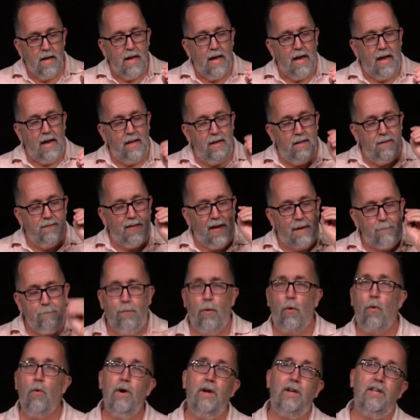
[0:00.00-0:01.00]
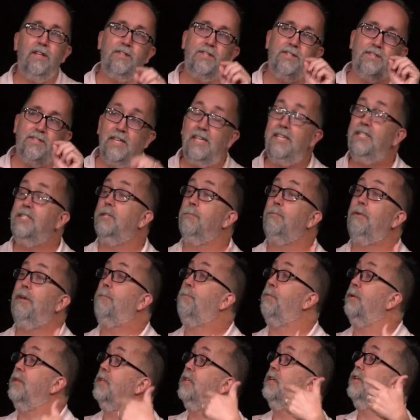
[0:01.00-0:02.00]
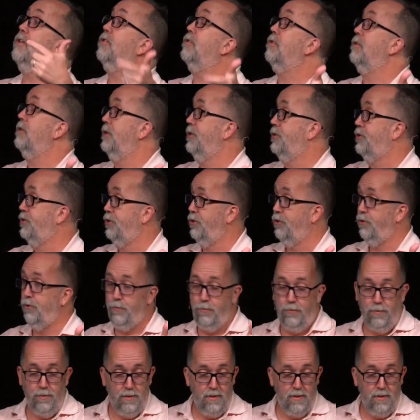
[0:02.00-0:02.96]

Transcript: And at that point, it ceased to be a political issue.